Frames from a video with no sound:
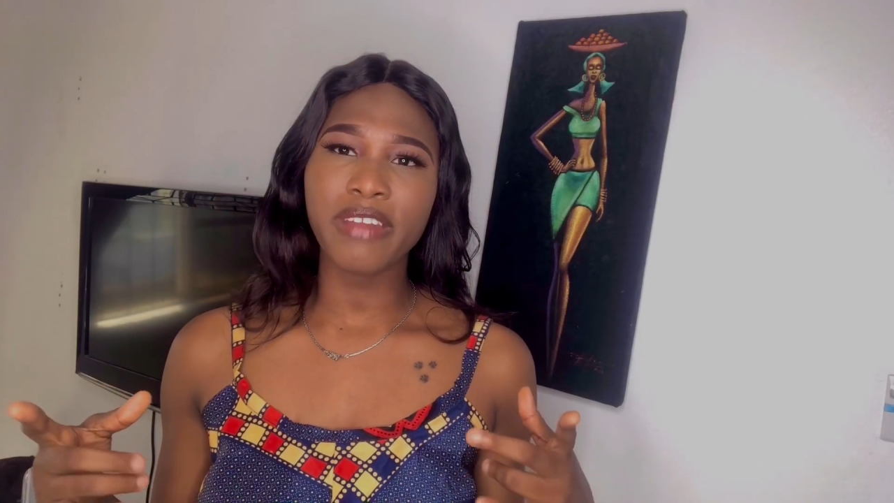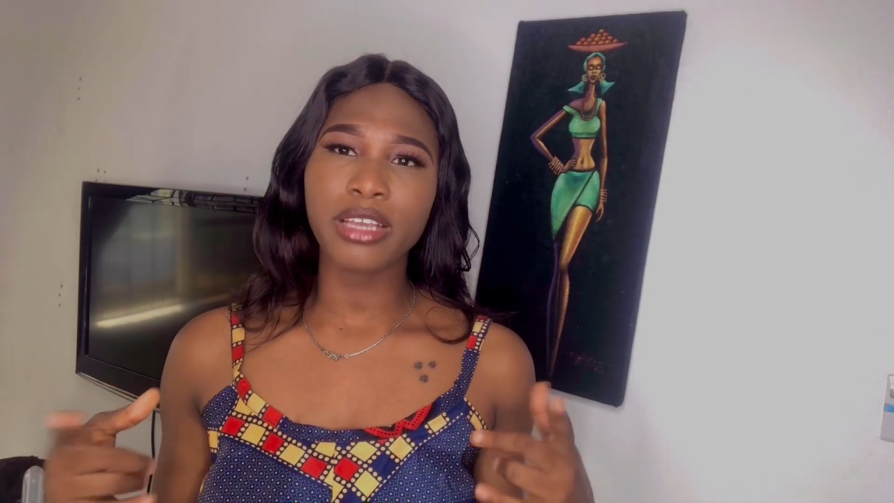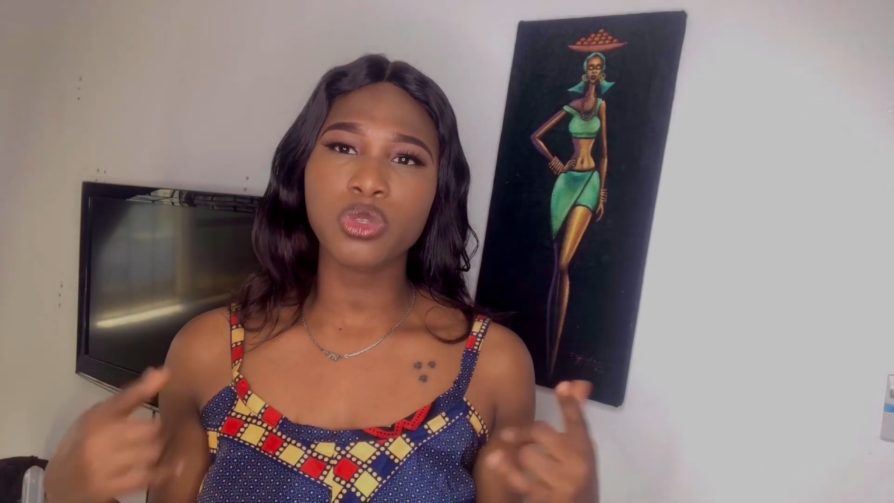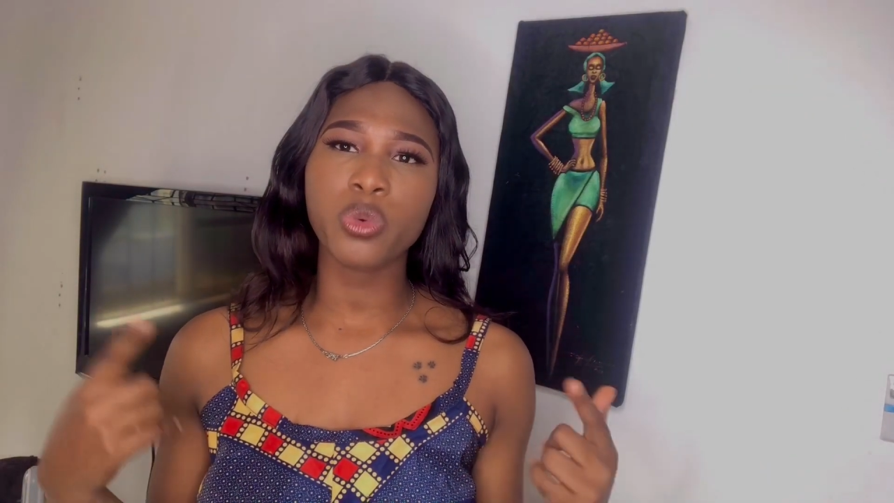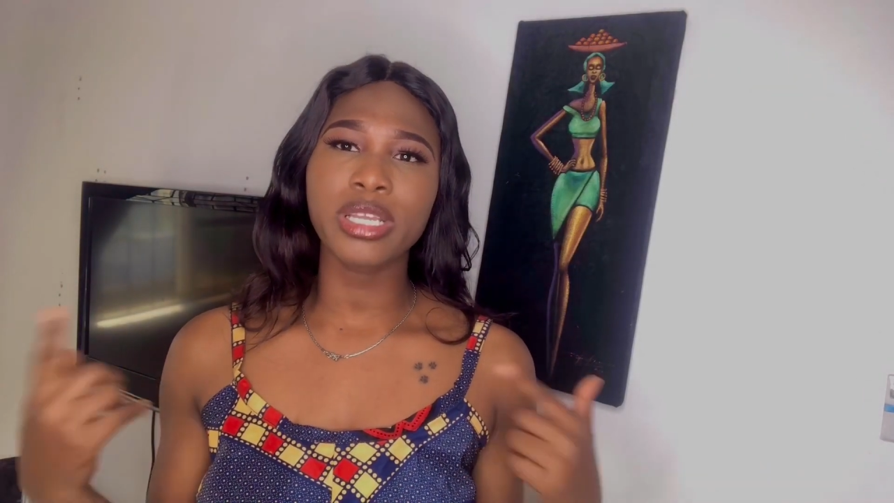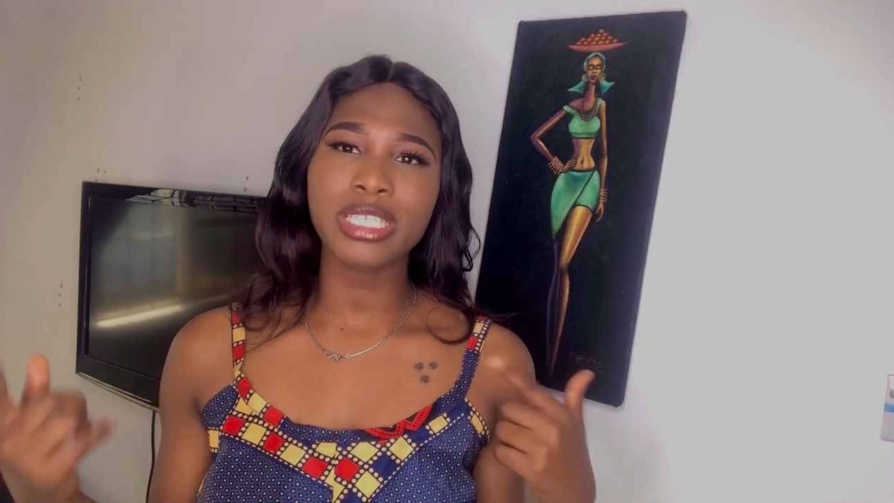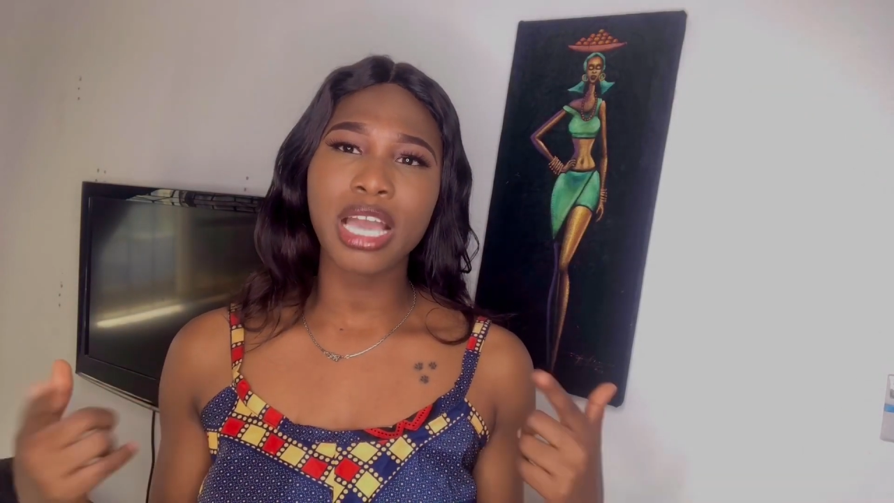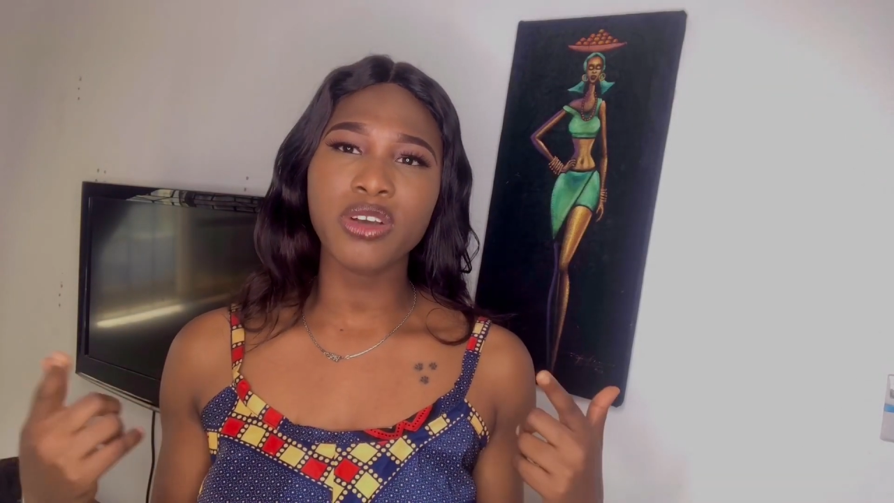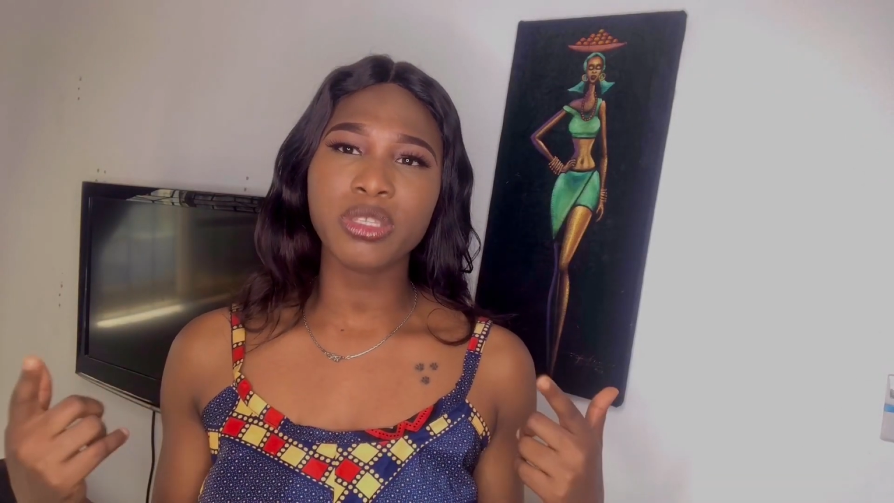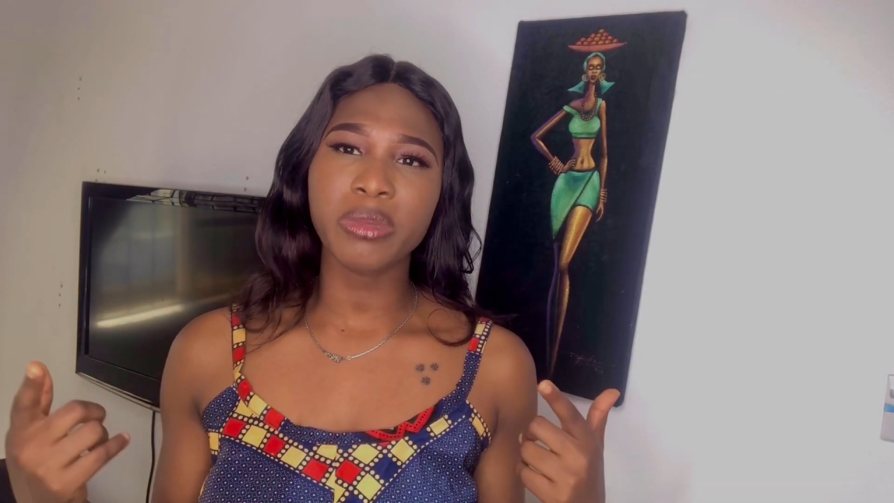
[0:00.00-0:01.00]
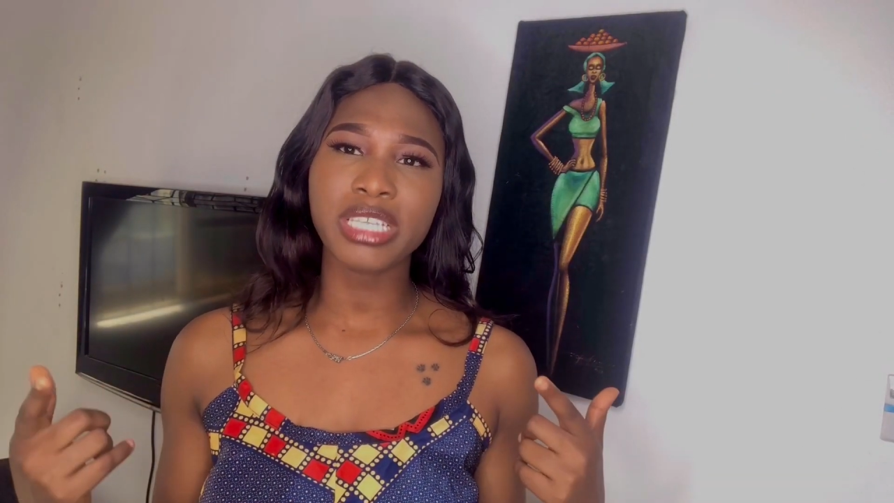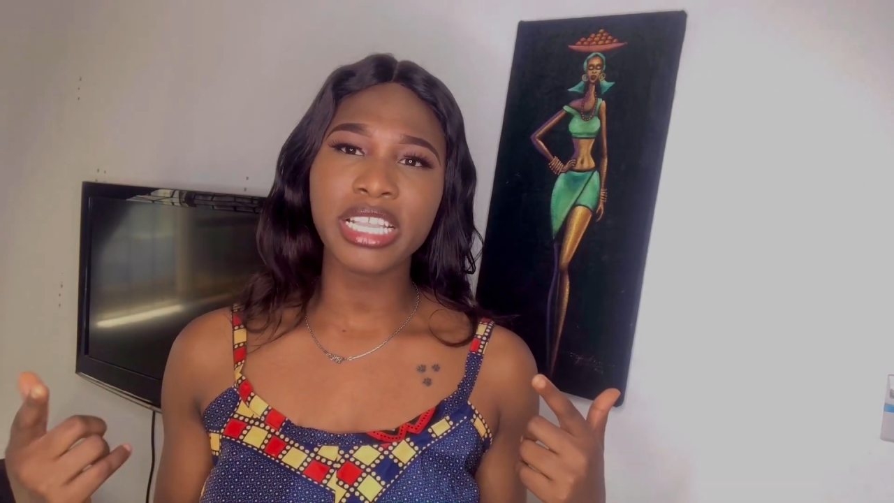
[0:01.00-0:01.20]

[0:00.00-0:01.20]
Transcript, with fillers: like 20 housemates,